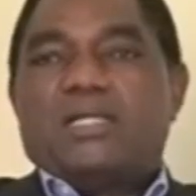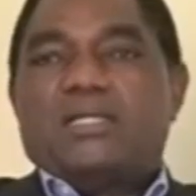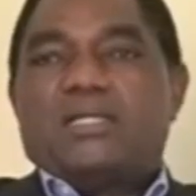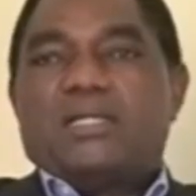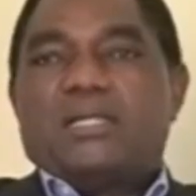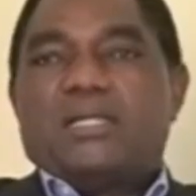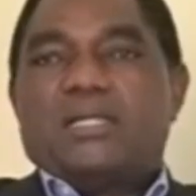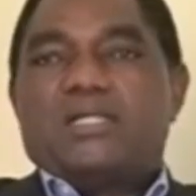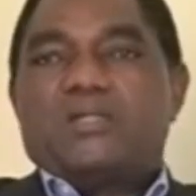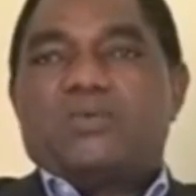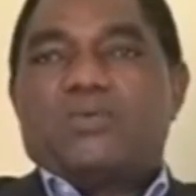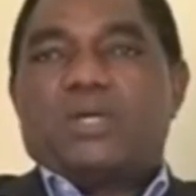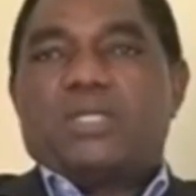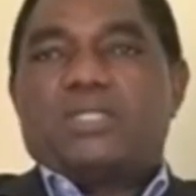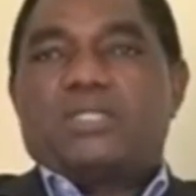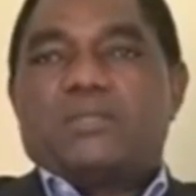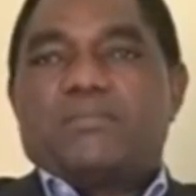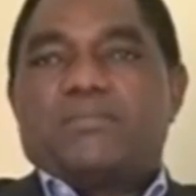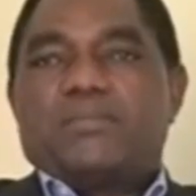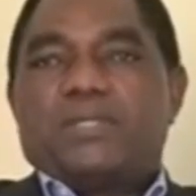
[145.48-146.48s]
I heard
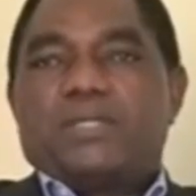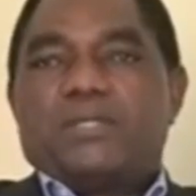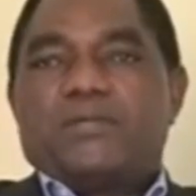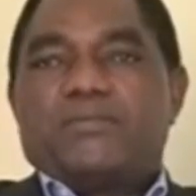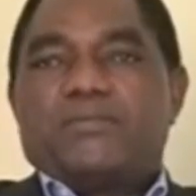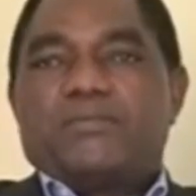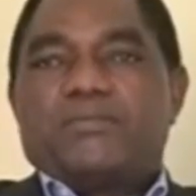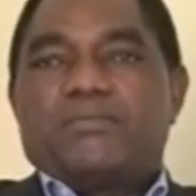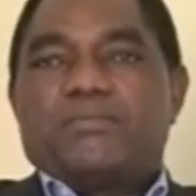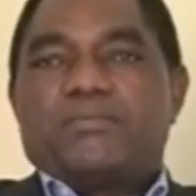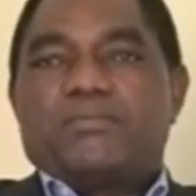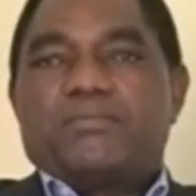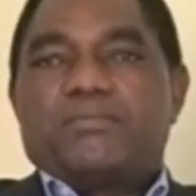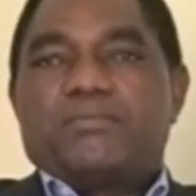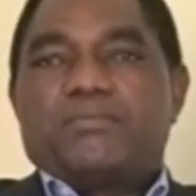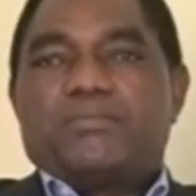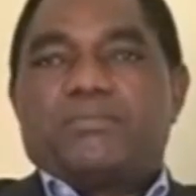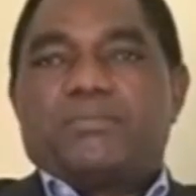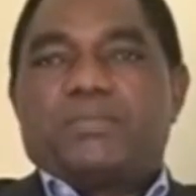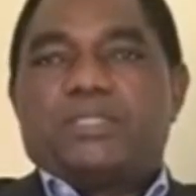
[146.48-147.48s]
what the
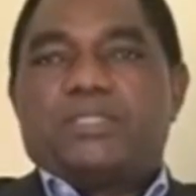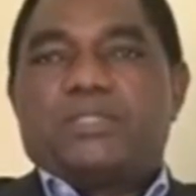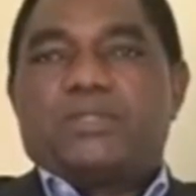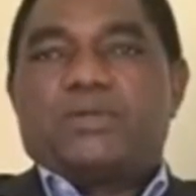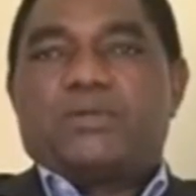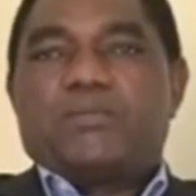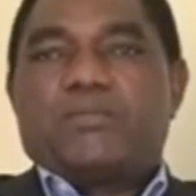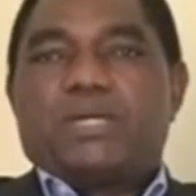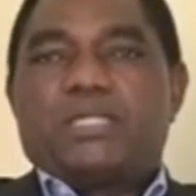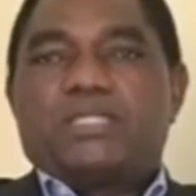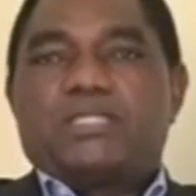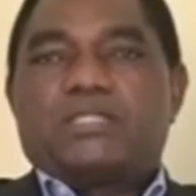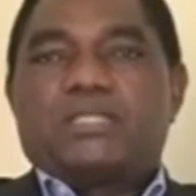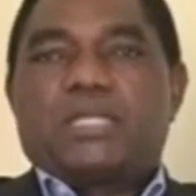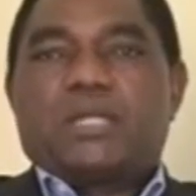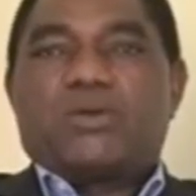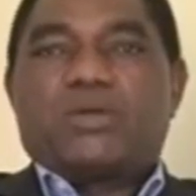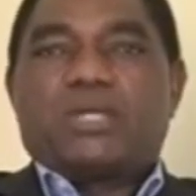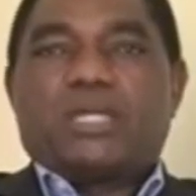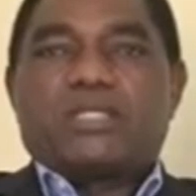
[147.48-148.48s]
PF political
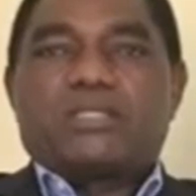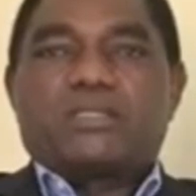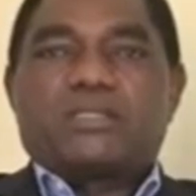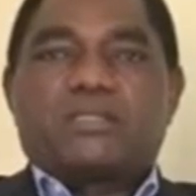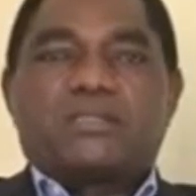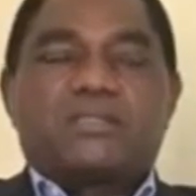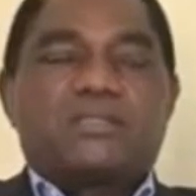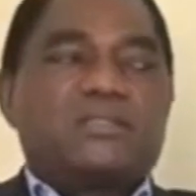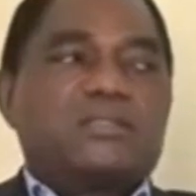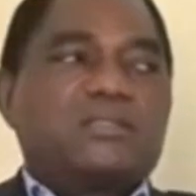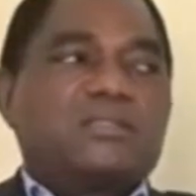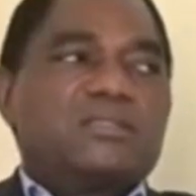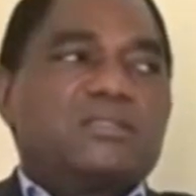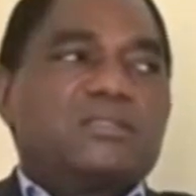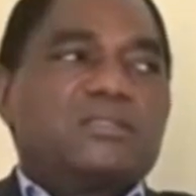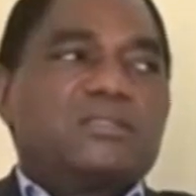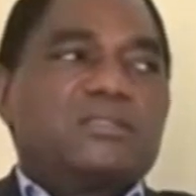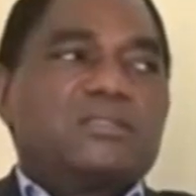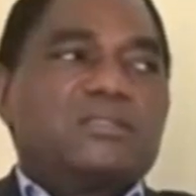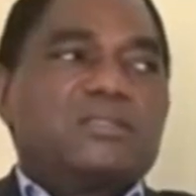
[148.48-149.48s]
party surrogates
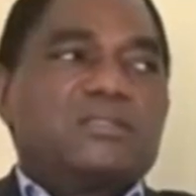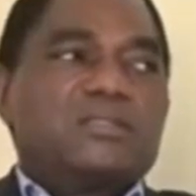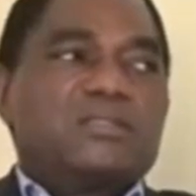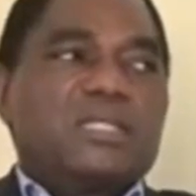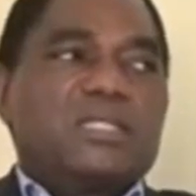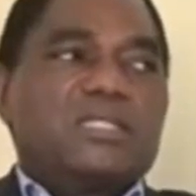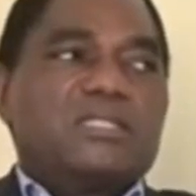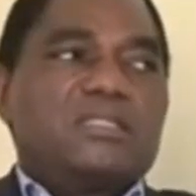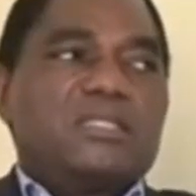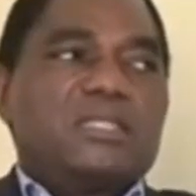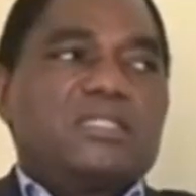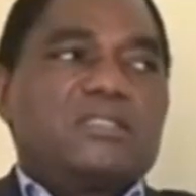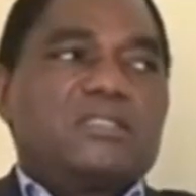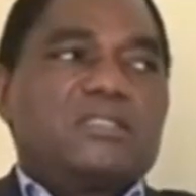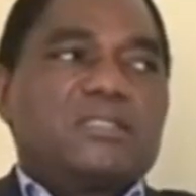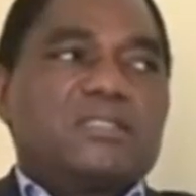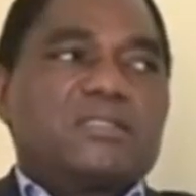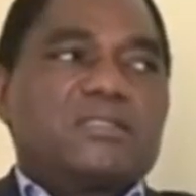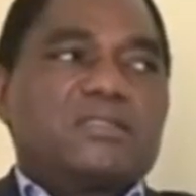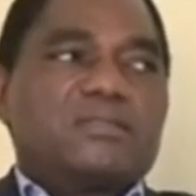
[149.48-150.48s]
said
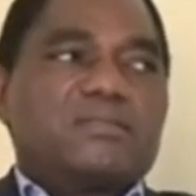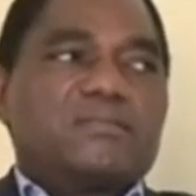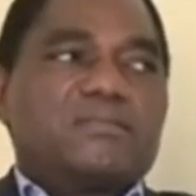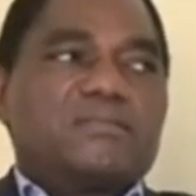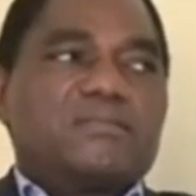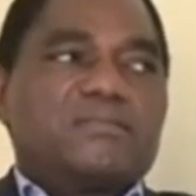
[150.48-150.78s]
yesterday.